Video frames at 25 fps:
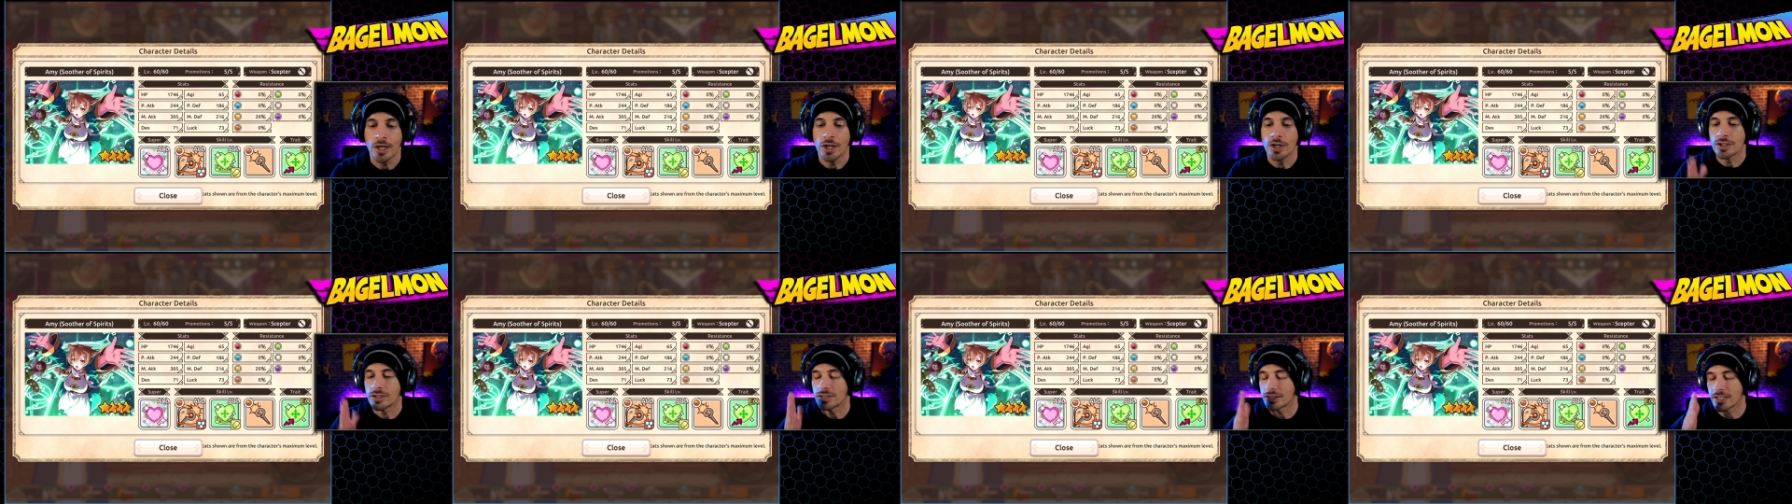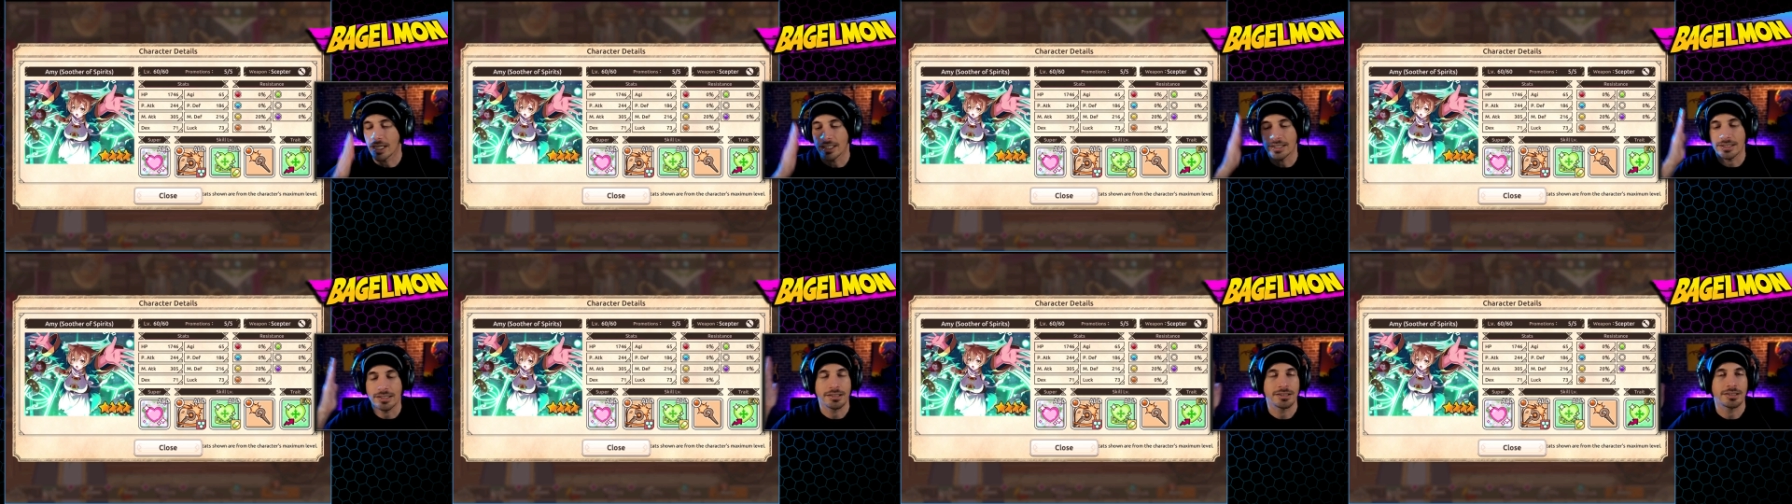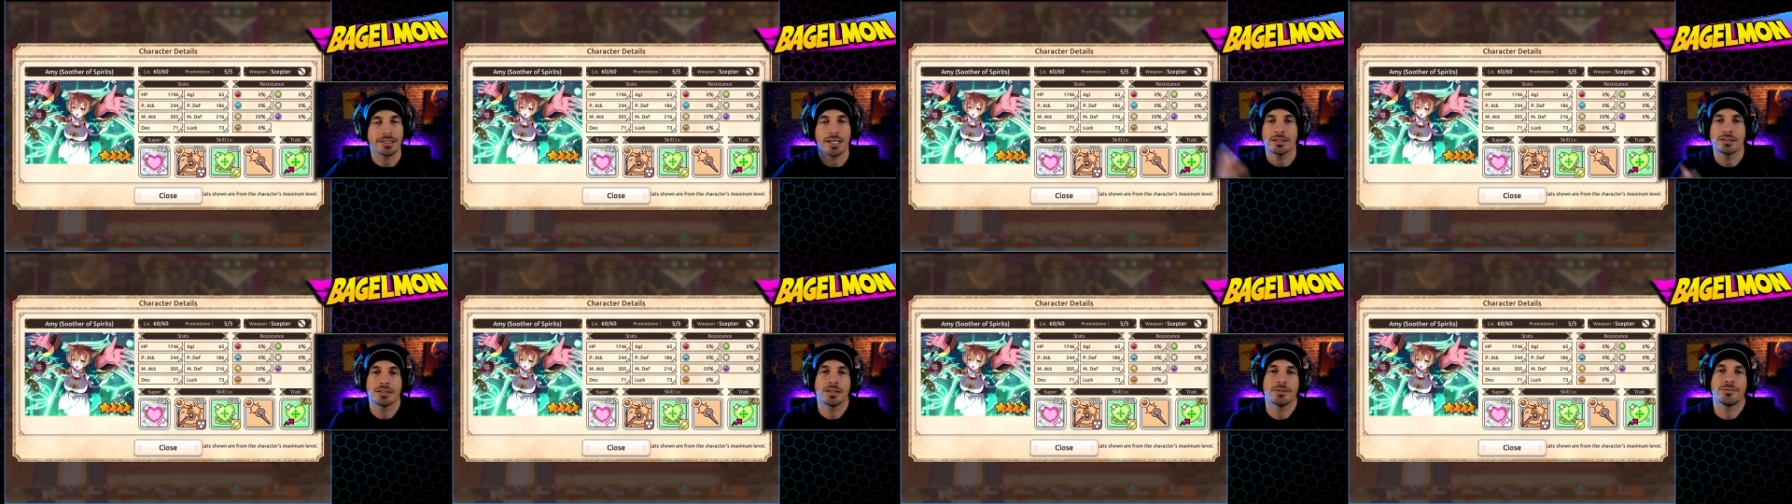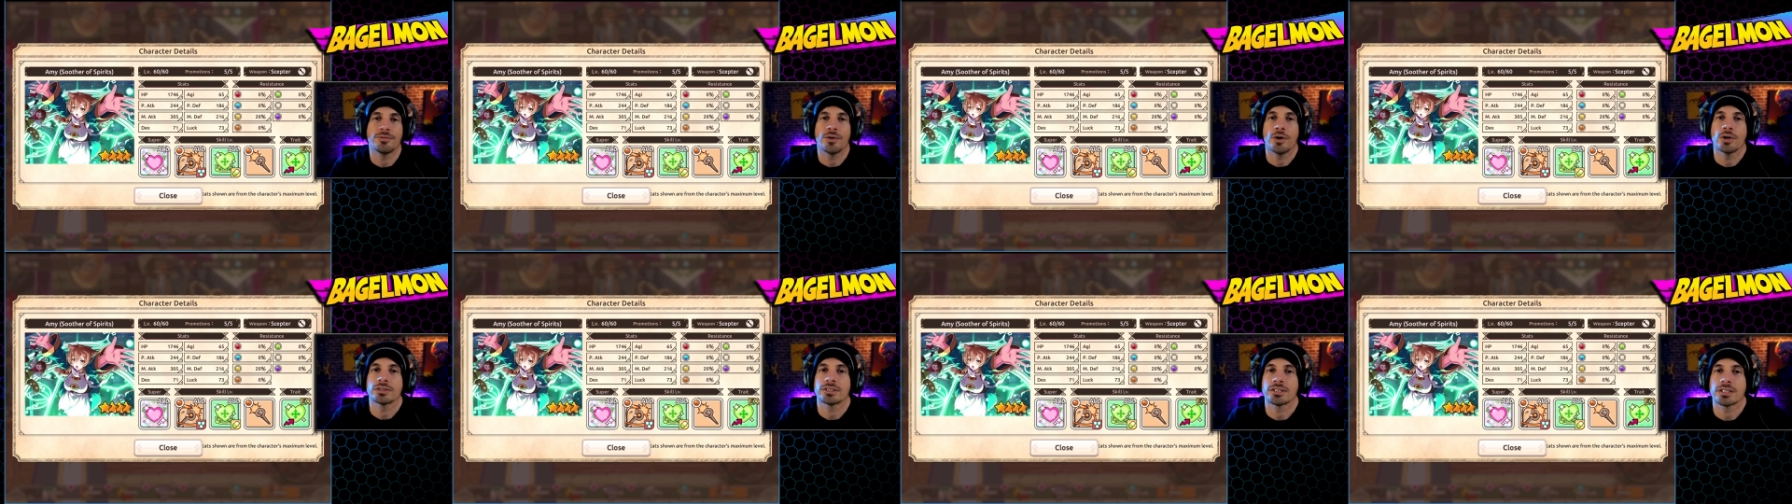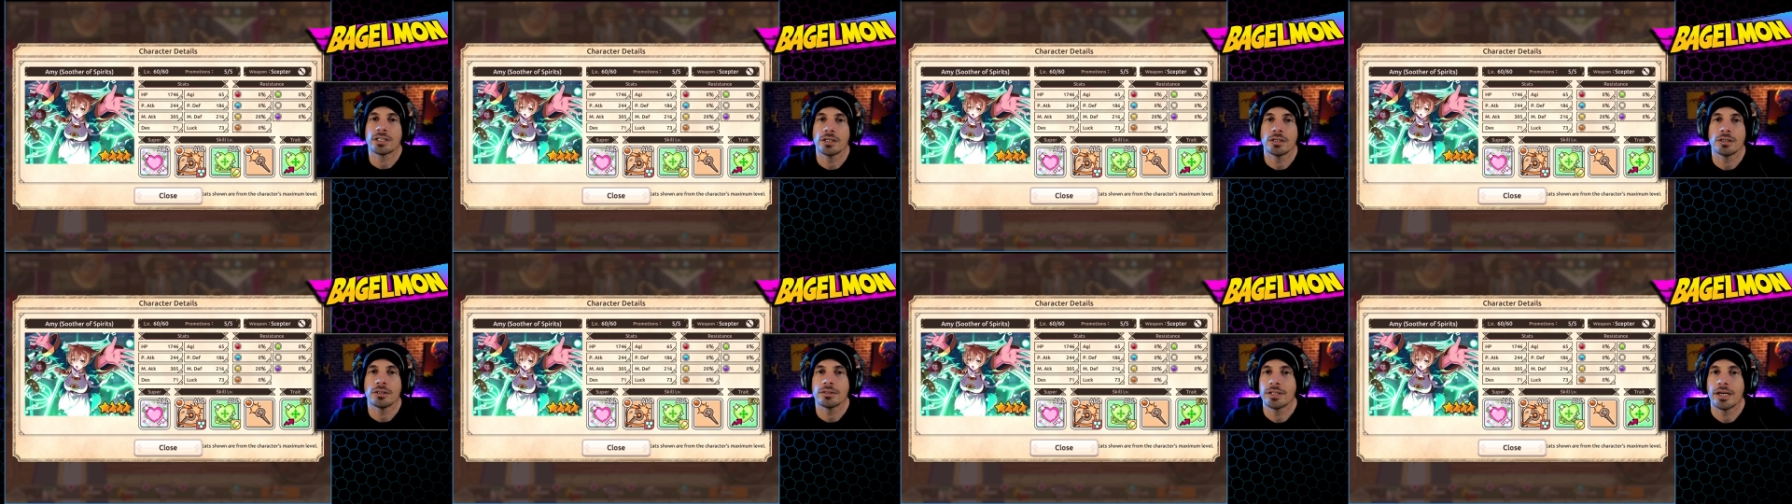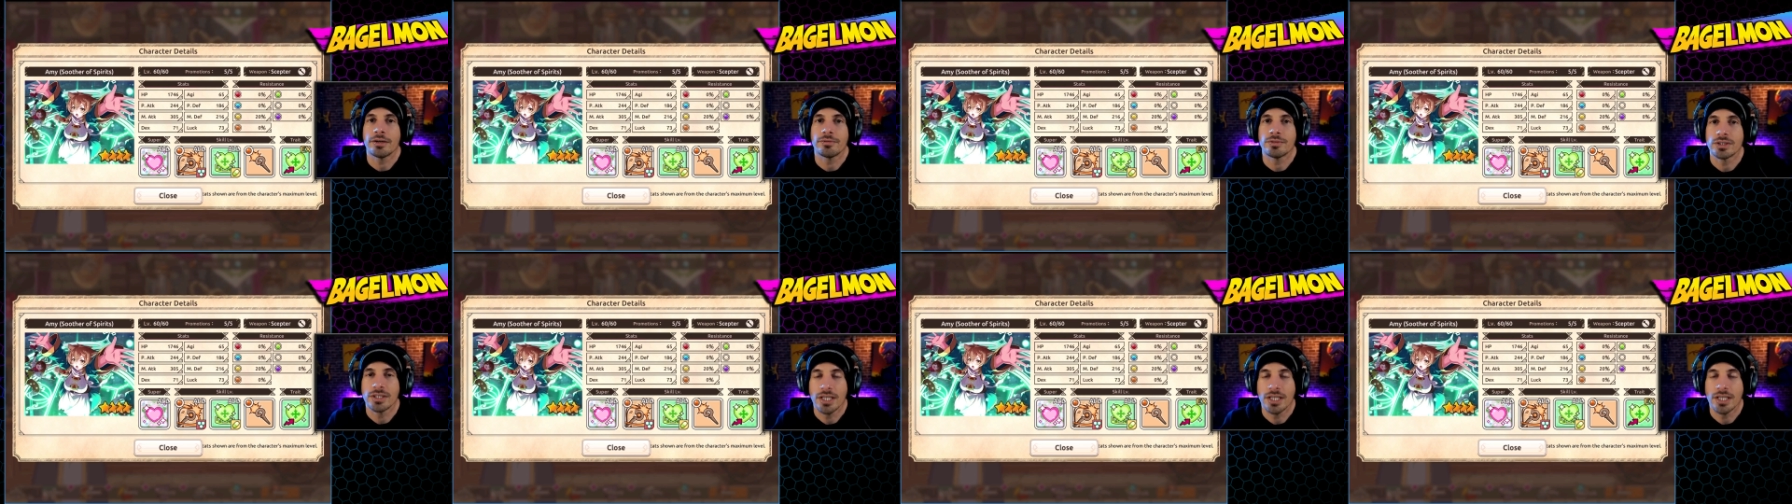She's got the default skill, never